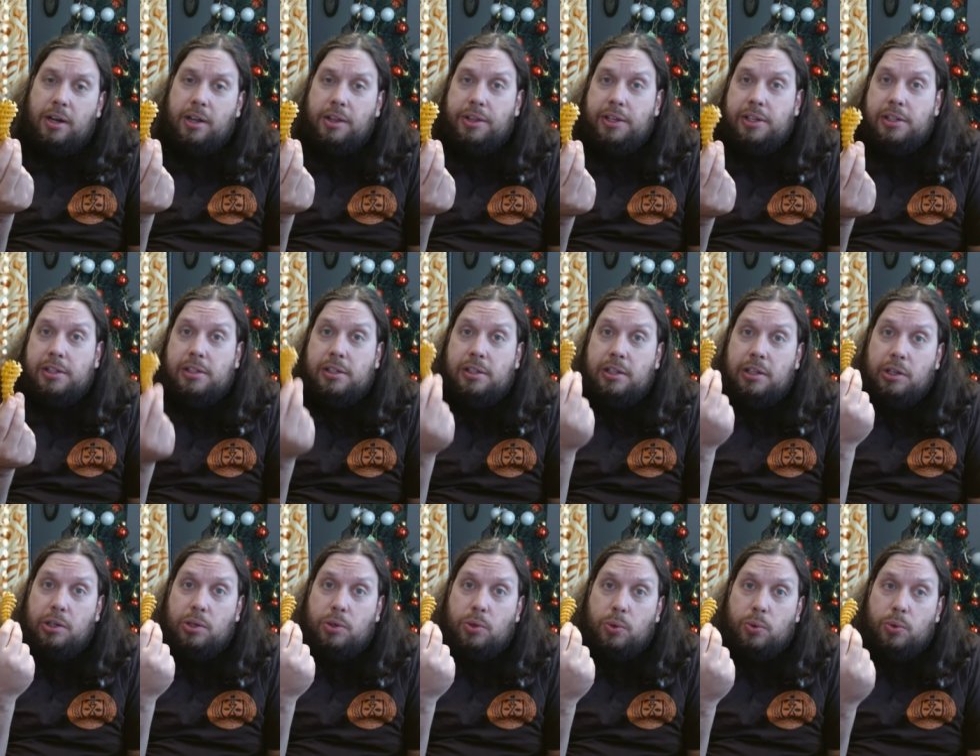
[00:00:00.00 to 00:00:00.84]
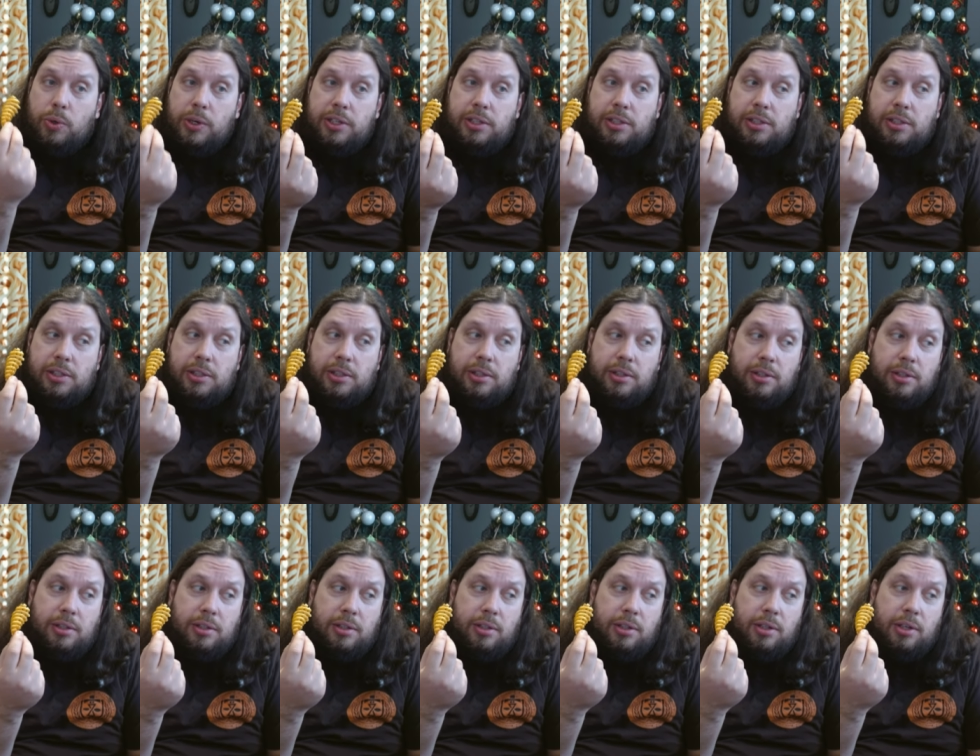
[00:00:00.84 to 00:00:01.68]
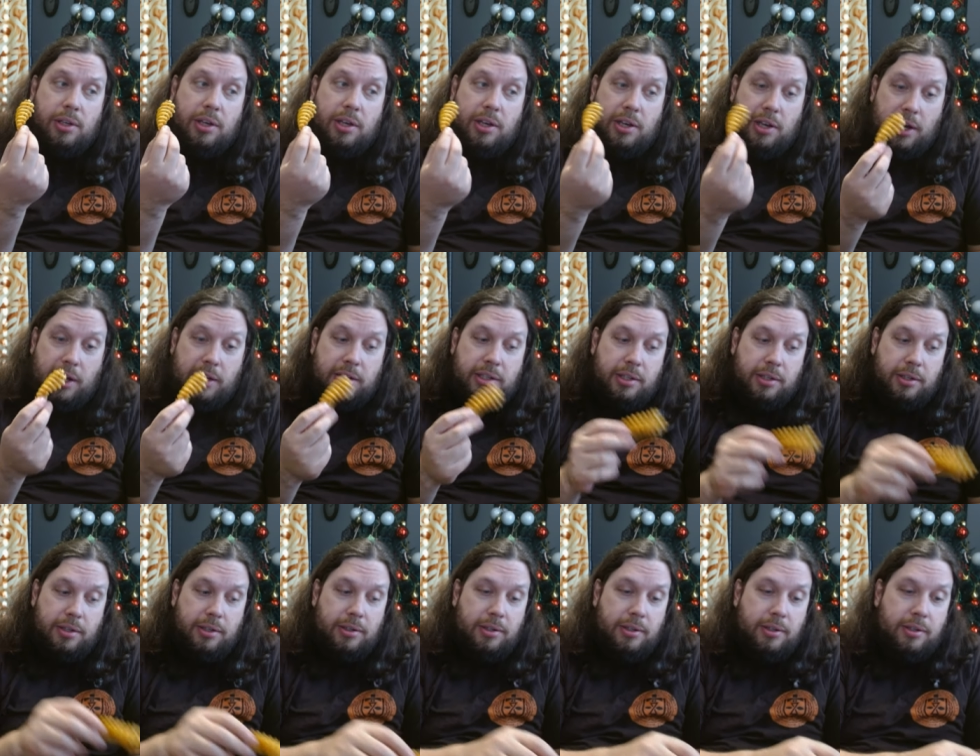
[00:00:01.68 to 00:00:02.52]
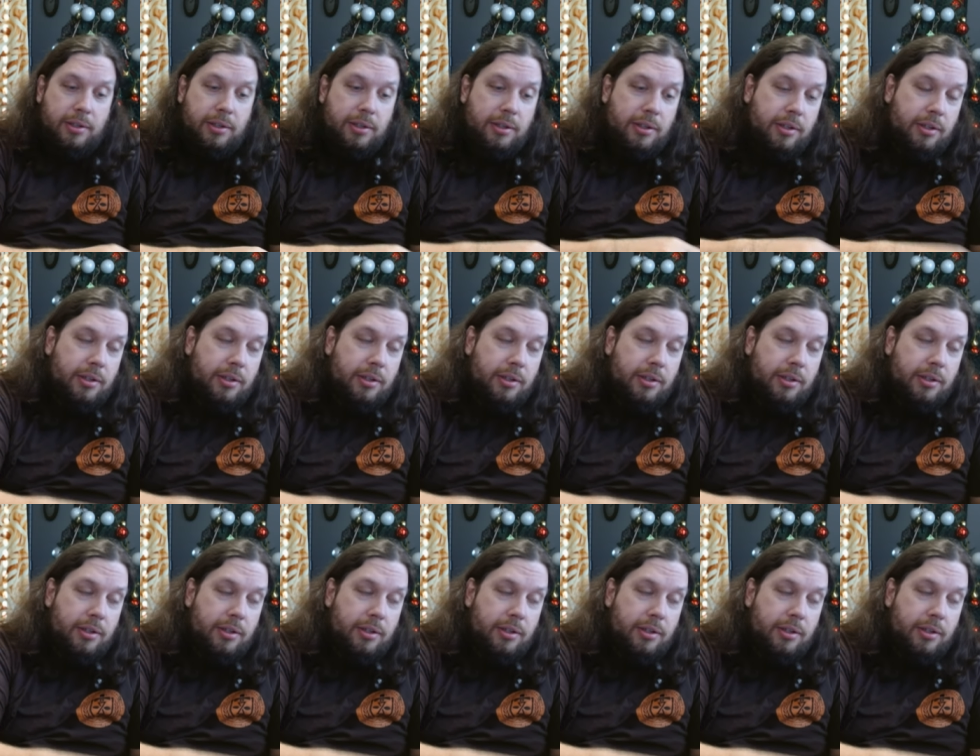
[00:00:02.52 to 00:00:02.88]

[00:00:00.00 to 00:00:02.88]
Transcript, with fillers: they call this the Chris cut,